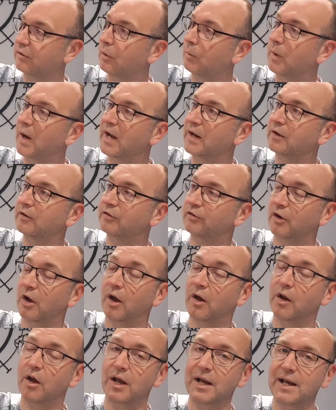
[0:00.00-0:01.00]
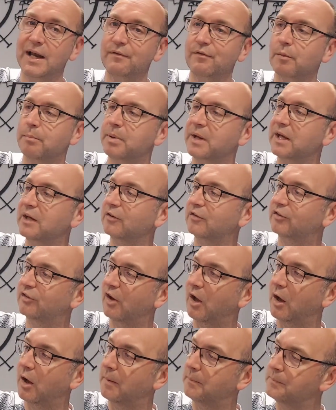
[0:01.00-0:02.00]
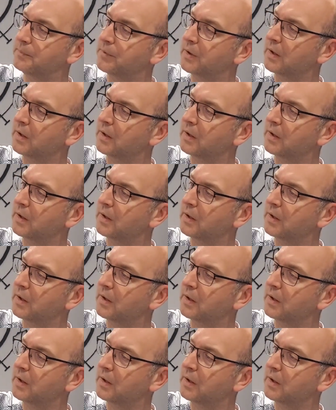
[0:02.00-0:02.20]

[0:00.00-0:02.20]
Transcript: awareness shirt. And I love a pink shirt.